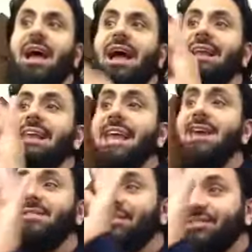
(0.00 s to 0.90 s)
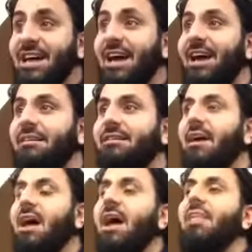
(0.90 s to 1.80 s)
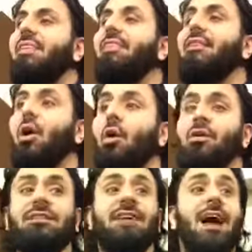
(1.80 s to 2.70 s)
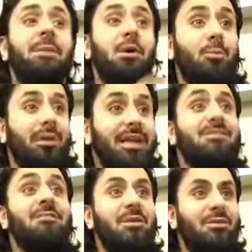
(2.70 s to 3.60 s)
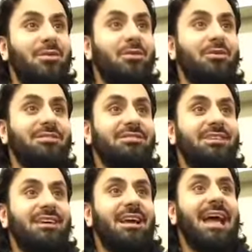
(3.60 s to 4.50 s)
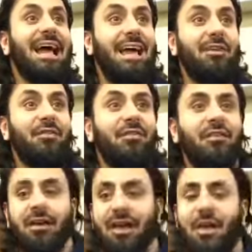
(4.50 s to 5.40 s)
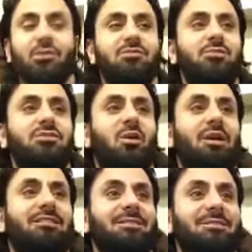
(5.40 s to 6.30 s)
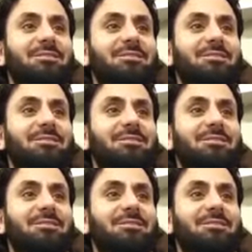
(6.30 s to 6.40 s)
and he even said that the only time he'll believe in miracles, if it was mutawatir.